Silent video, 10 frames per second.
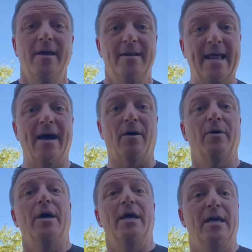Now,
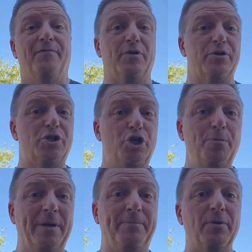if there's 2
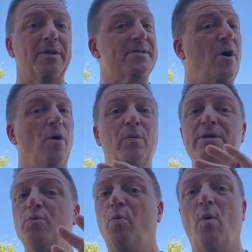people, it's
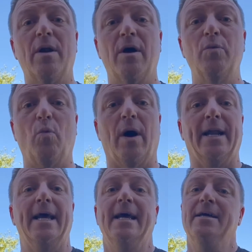always one-on-one.
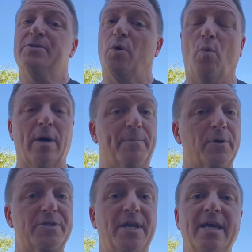So one
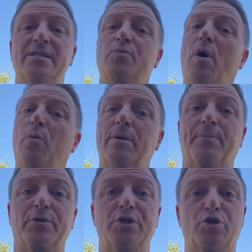person hits while one
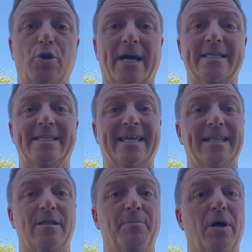person tries to
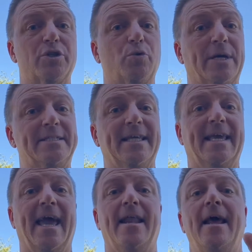get the ball as quick as they
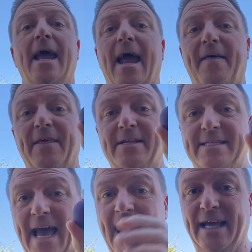can and then
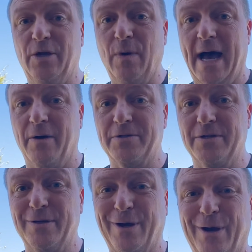tag you out,
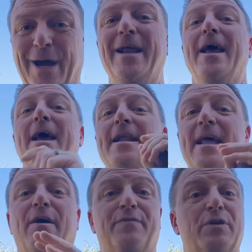all right?
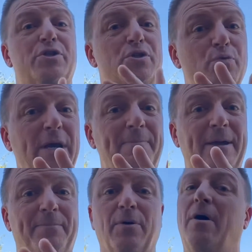Now, if there's 3
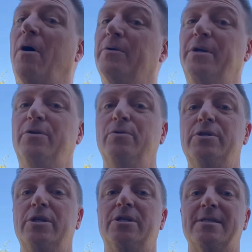people, all you do is
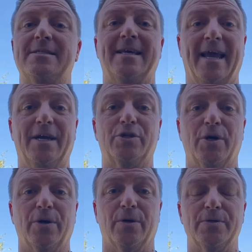you just take
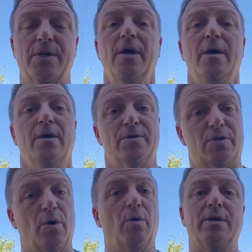turns.
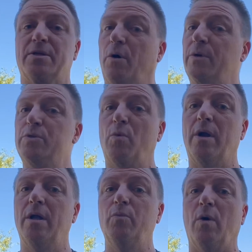So it's always
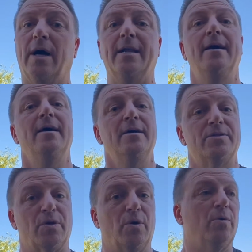one-on-one.
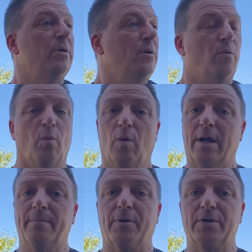So
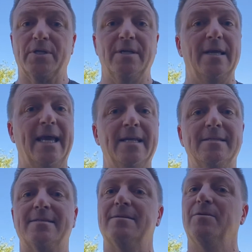one person
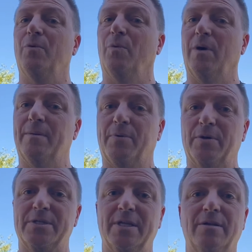hits, One
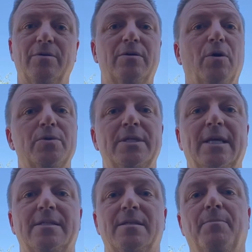person goes and
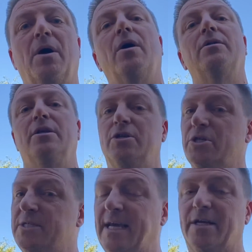gets the ball, then you
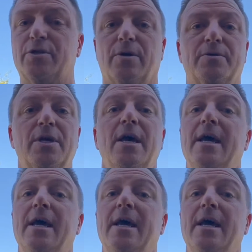just take turns.